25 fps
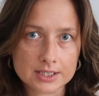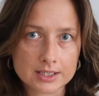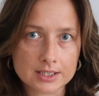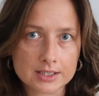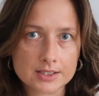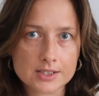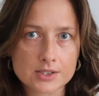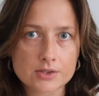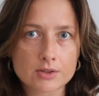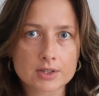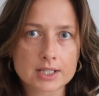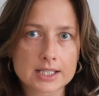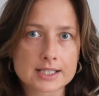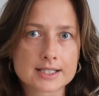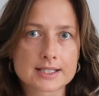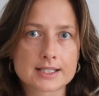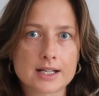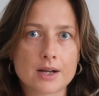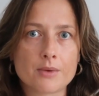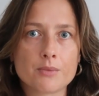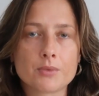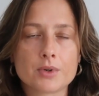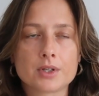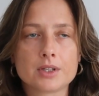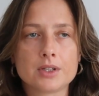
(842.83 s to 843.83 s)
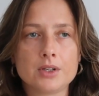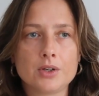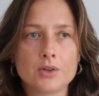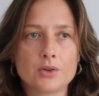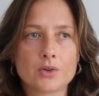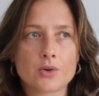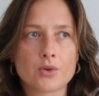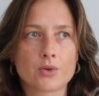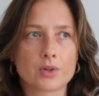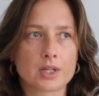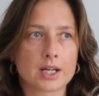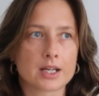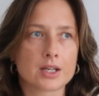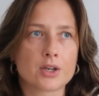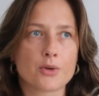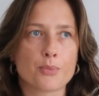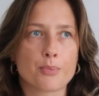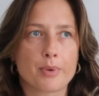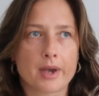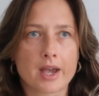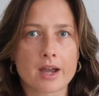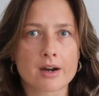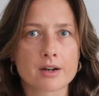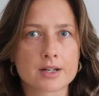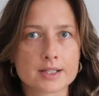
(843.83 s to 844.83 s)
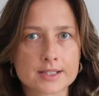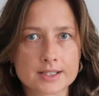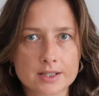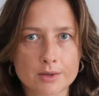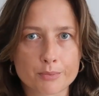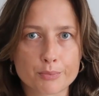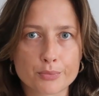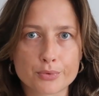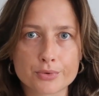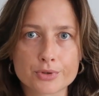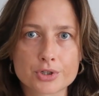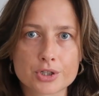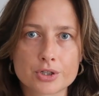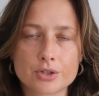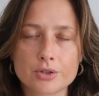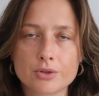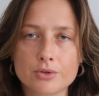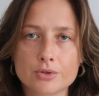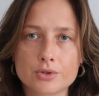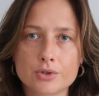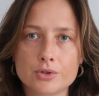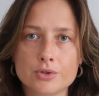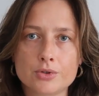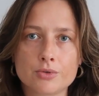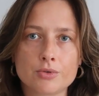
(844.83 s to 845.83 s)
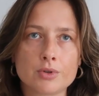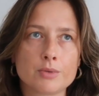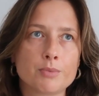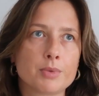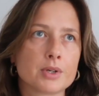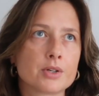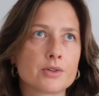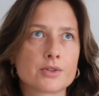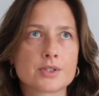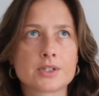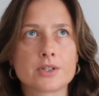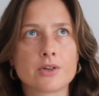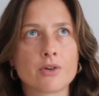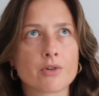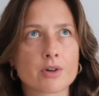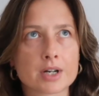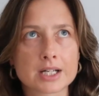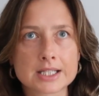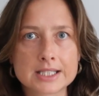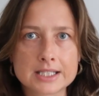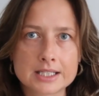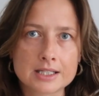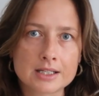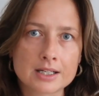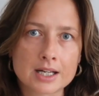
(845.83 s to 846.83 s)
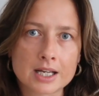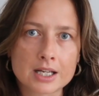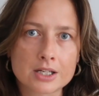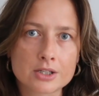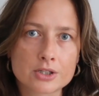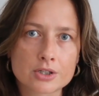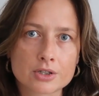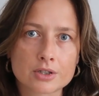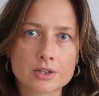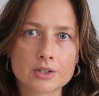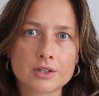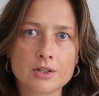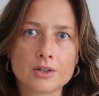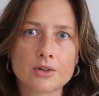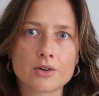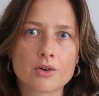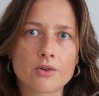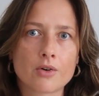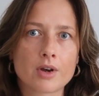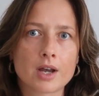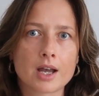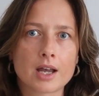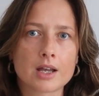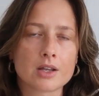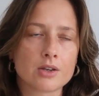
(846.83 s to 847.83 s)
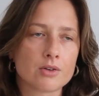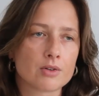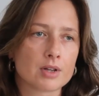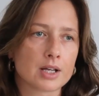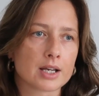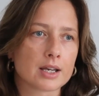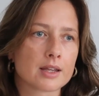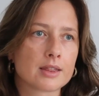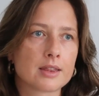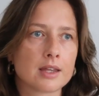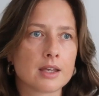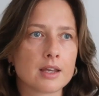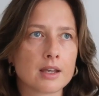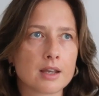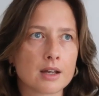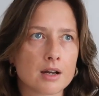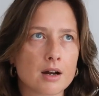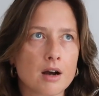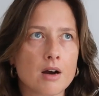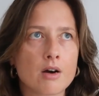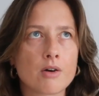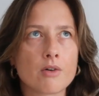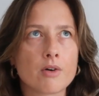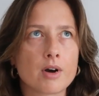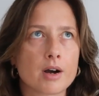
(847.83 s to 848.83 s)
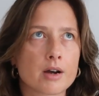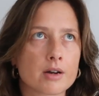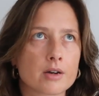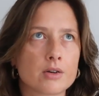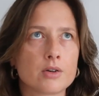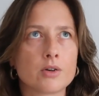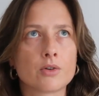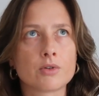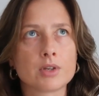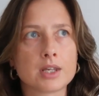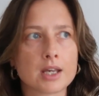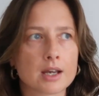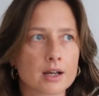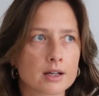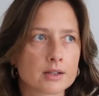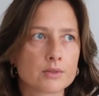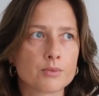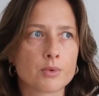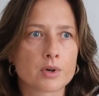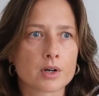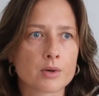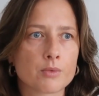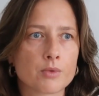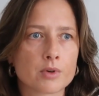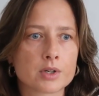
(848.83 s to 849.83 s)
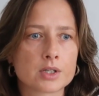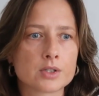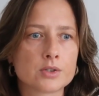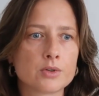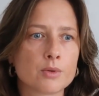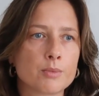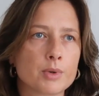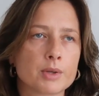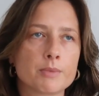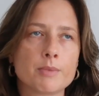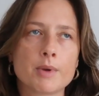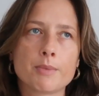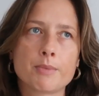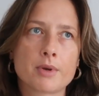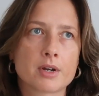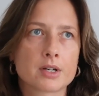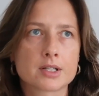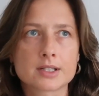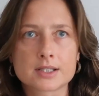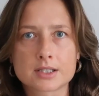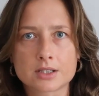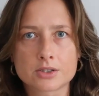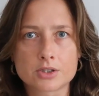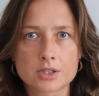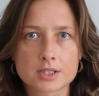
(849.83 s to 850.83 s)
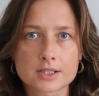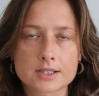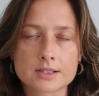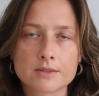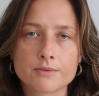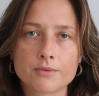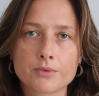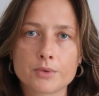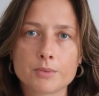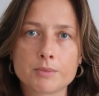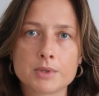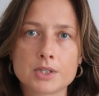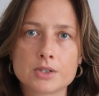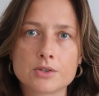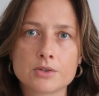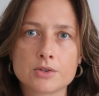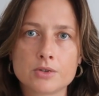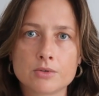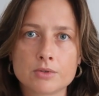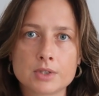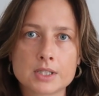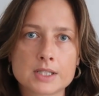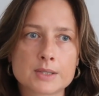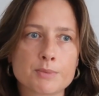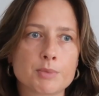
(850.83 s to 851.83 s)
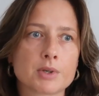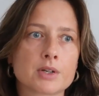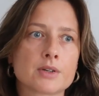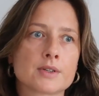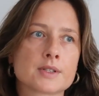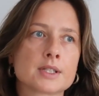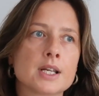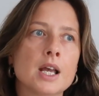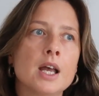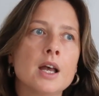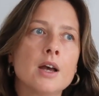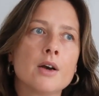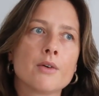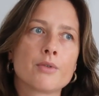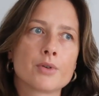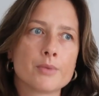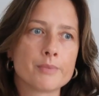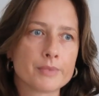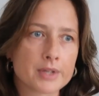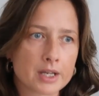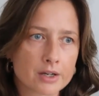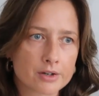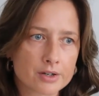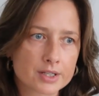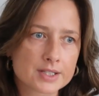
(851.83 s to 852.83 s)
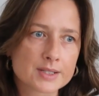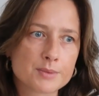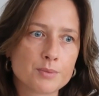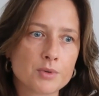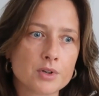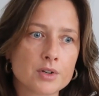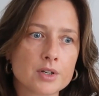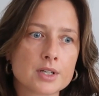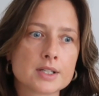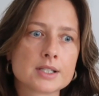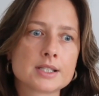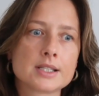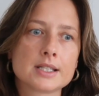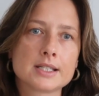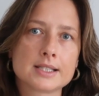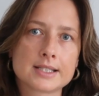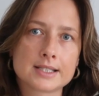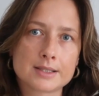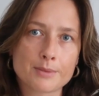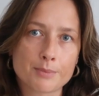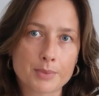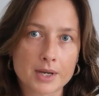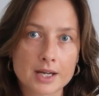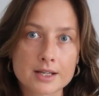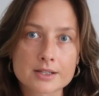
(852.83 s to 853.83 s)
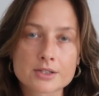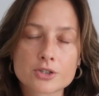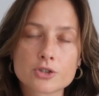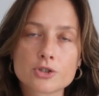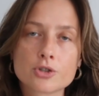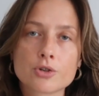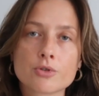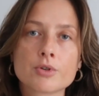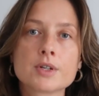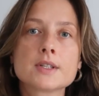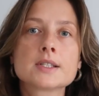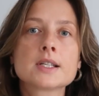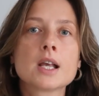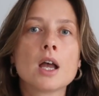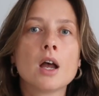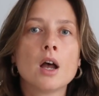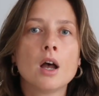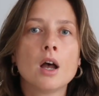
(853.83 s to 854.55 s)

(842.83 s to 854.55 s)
it. It's not like someone, you know, like your parents are pushing you to do it because you're a teenager, you know, and you're like thinking, oh, I don't know yet what I want to do, but my parents suggesting for me to do this because from their experience it's the best choice.